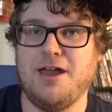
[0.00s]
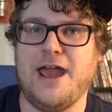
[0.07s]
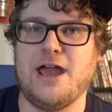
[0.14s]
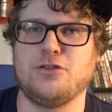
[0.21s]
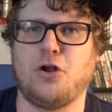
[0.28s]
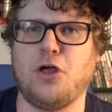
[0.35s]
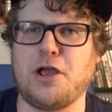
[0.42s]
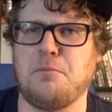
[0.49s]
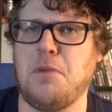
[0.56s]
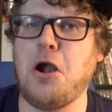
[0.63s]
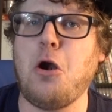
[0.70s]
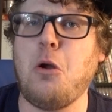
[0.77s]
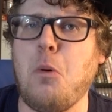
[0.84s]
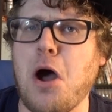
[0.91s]
And they're like,
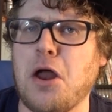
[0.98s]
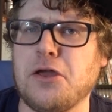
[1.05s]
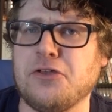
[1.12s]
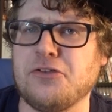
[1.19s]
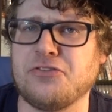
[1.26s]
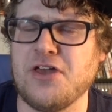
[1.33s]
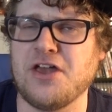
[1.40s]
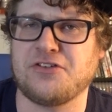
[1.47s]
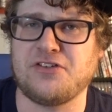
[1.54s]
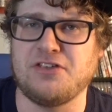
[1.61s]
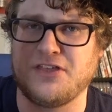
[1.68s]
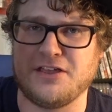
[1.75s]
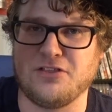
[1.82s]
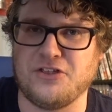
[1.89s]
marijuana is this,
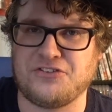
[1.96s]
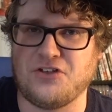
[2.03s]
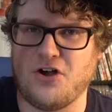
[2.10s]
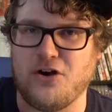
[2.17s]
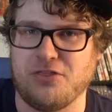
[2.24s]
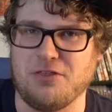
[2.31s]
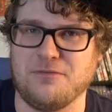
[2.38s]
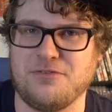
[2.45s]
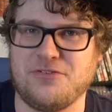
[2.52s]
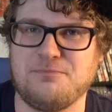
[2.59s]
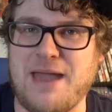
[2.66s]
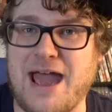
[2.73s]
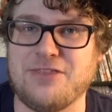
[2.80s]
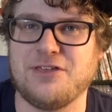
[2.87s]
and they list all the
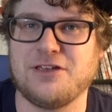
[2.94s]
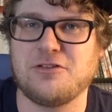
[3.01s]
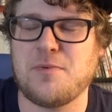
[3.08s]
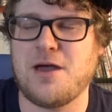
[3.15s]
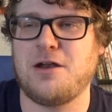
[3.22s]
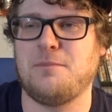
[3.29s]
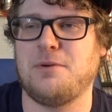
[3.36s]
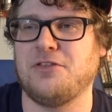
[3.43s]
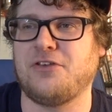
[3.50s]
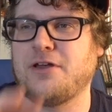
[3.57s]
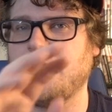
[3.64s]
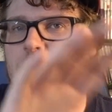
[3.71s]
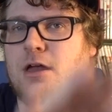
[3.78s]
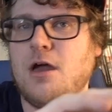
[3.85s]
bad things about it, but it's like,